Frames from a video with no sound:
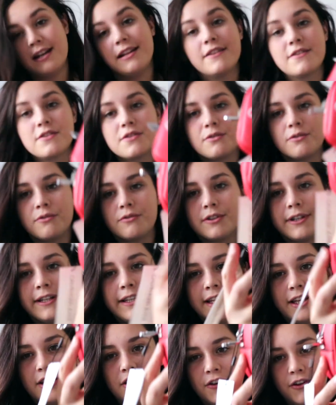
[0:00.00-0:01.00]
it's
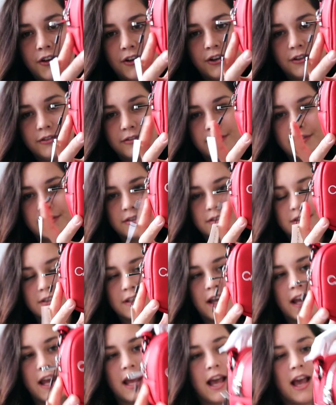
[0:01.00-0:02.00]
really cute.
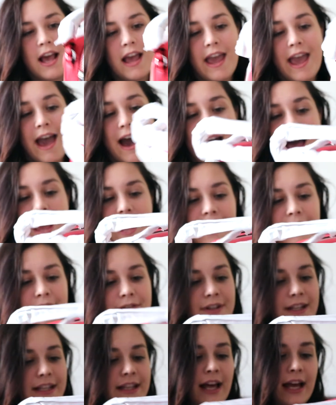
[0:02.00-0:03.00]
I
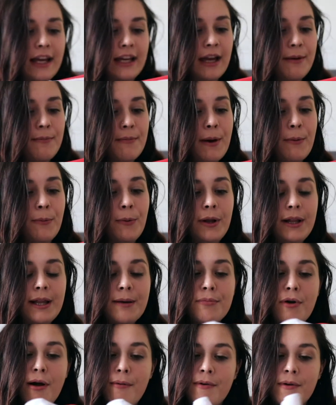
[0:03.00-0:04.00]
really like it. My
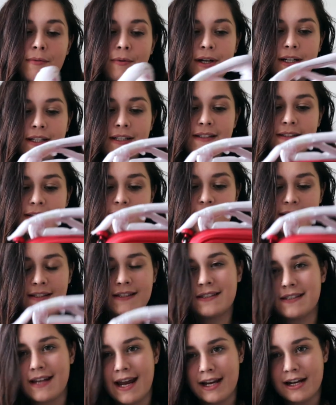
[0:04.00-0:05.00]
wallet probably won't
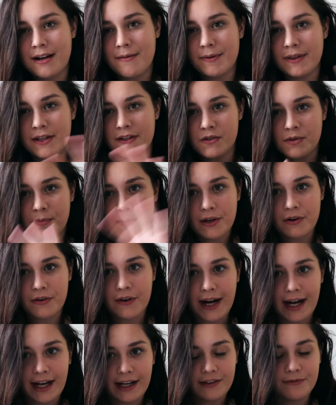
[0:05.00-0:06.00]
stay in it, but this will be
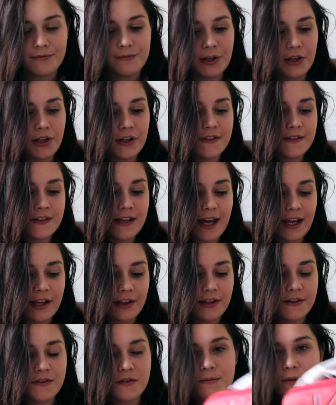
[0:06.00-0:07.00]
great because like
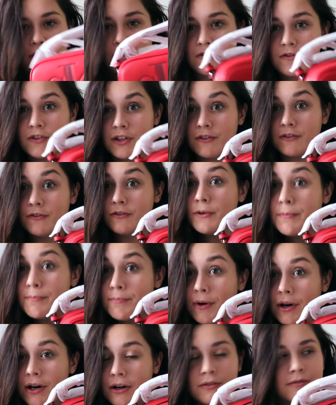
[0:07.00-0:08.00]
this will be good for the
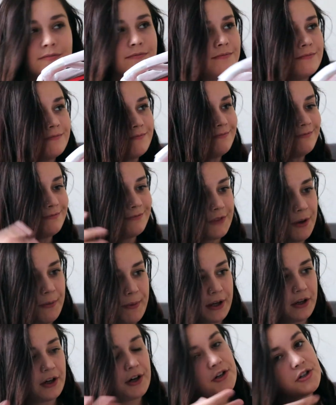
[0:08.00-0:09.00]
football. Oh my
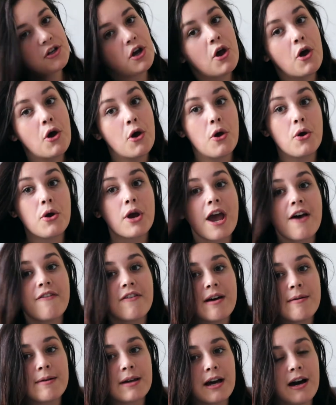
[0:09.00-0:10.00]
gosh, who have
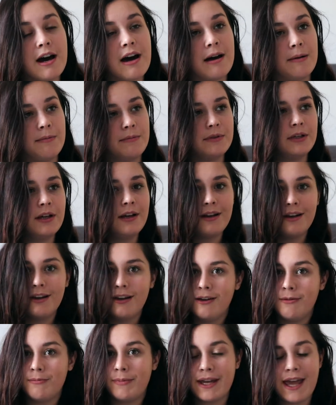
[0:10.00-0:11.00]
I become?
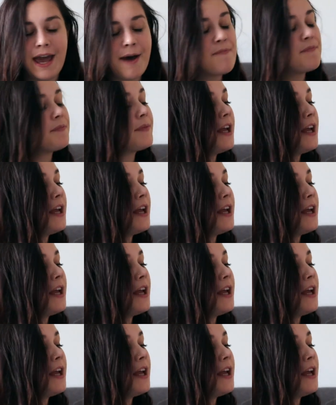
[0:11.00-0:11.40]
But yeah,